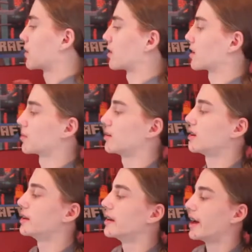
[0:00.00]
episode of Cup of
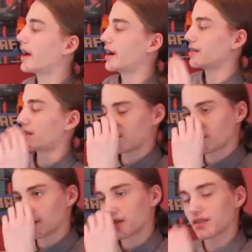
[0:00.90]
Tea, and as
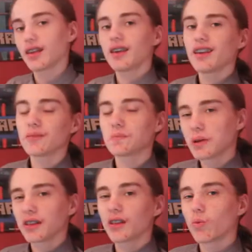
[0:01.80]
you can probably tell, it's
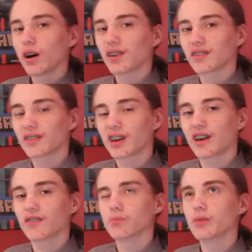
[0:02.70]
been a little while since
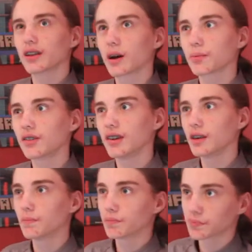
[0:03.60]
I've made a cup of
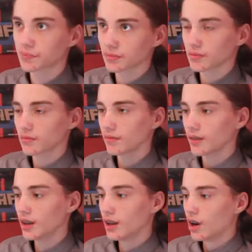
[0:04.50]
tea.
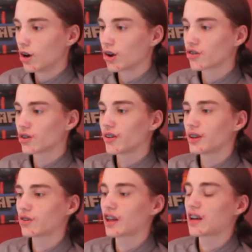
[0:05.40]
Also,
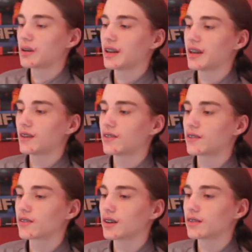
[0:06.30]
videos have been
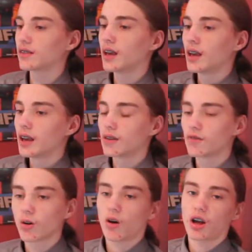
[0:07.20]
inconsistent,
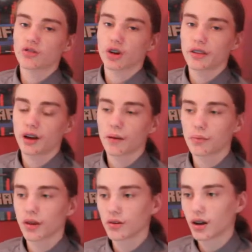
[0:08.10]
even though I tried to
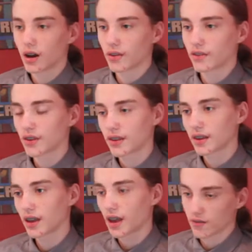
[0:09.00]
upload on
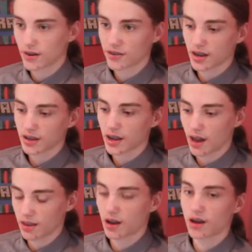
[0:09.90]
Sunday, every
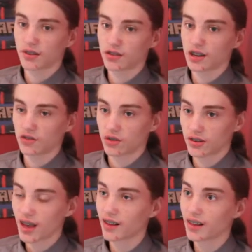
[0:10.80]
Sunday, and obviously, as you
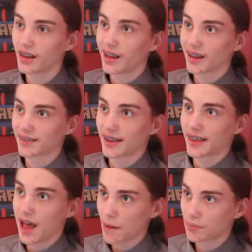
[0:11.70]
can tell, that's
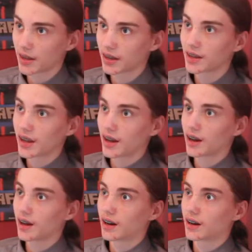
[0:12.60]
not happening.
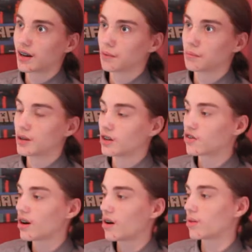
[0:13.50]

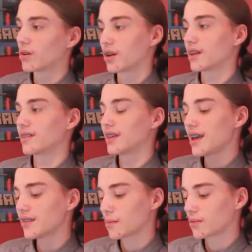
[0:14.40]
So, in
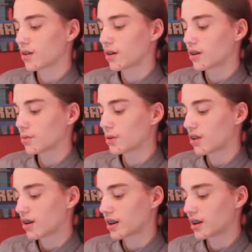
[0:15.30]
today's episode, I'm going to
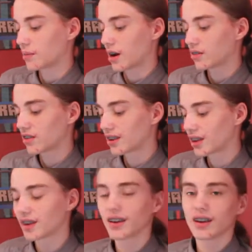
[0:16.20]
be talking about
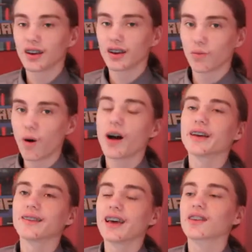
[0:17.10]

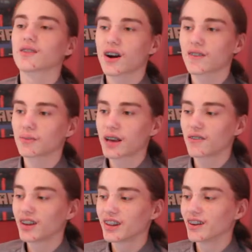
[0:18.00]
why it takes forever to
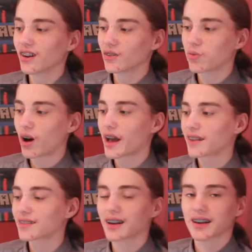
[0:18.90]
make videos,
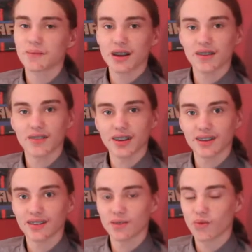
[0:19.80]
why I suck at making
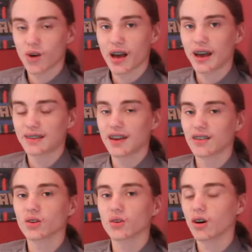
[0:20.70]
videos, and why I
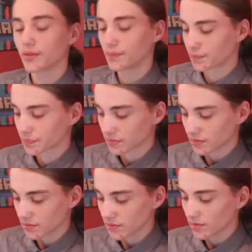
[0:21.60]
take so long.
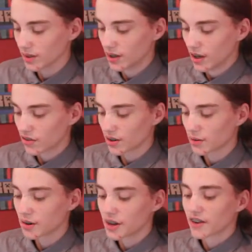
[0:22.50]

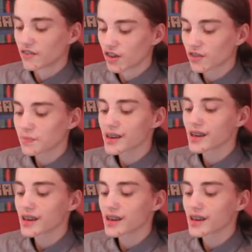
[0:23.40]
So, just